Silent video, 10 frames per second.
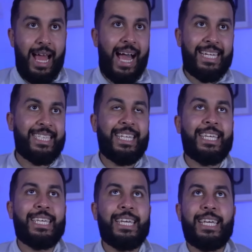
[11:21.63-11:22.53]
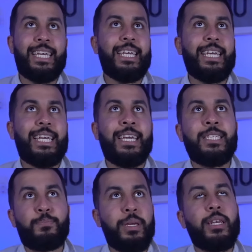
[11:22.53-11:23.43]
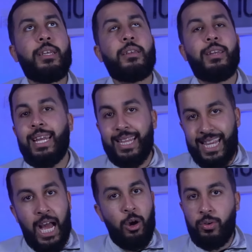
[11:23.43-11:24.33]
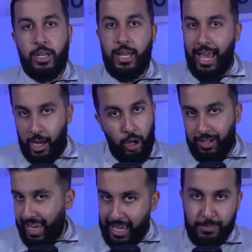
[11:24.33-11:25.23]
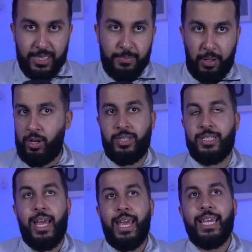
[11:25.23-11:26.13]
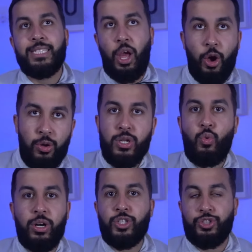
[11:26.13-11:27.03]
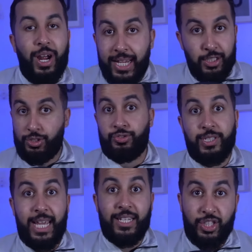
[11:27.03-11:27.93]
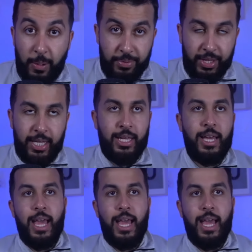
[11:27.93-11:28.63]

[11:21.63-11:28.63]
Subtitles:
I think he's been let down a lot of games because he's the only one trying to create something,